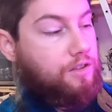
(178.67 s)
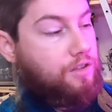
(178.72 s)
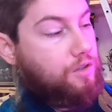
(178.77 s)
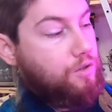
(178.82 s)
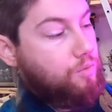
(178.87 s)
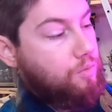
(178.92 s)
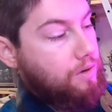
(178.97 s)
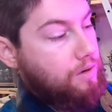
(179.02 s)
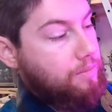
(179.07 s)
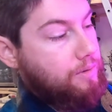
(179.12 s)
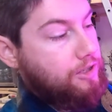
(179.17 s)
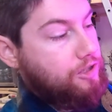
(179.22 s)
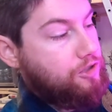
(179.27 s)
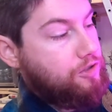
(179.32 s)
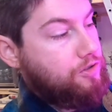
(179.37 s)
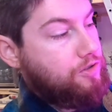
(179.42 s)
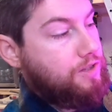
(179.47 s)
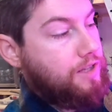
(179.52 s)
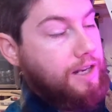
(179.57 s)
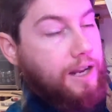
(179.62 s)
You want to make
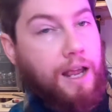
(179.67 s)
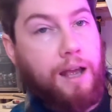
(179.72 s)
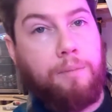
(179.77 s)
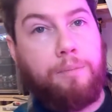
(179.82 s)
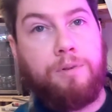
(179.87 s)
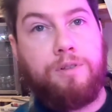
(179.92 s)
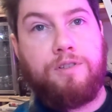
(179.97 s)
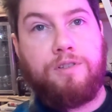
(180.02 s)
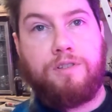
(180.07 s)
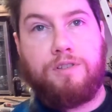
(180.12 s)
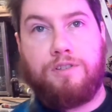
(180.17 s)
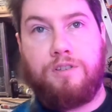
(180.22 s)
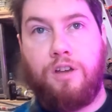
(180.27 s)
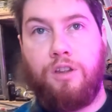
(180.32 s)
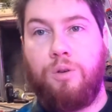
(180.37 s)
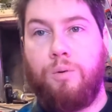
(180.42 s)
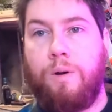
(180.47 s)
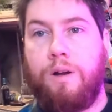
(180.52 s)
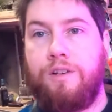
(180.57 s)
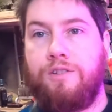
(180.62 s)
sure that happens, because
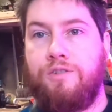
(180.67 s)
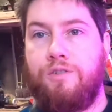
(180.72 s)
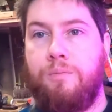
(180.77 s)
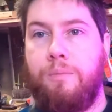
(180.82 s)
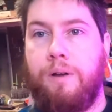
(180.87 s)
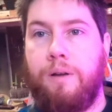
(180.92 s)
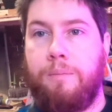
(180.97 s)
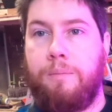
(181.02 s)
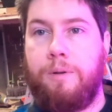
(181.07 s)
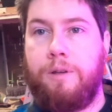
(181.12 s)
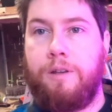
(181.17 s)
otherwise you might